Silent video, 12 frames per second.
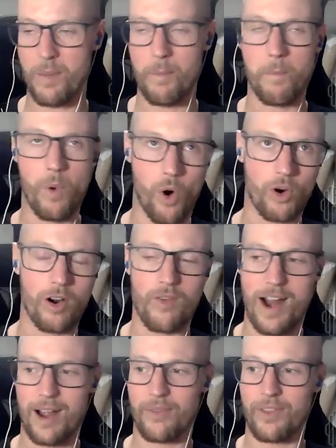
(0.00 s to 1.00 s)
more
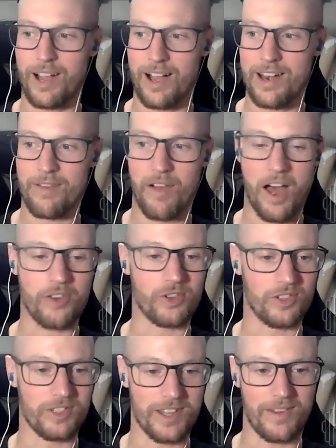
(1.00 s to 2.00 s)
around the kind of
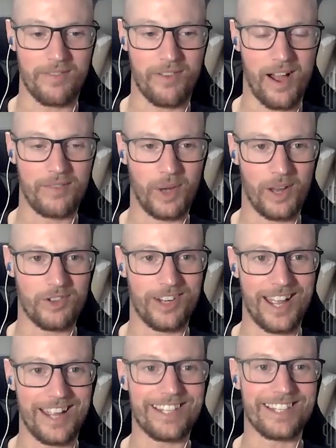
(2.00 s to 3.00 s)
175 to
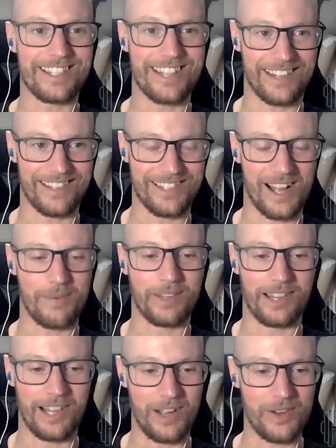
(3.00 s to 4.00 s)
180 second time
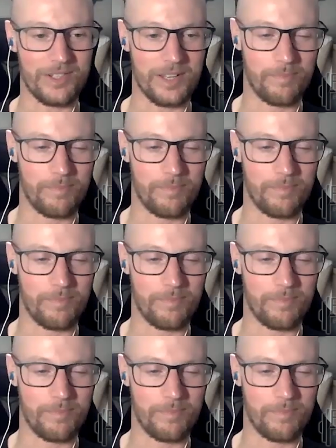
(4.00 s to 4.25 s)
under load.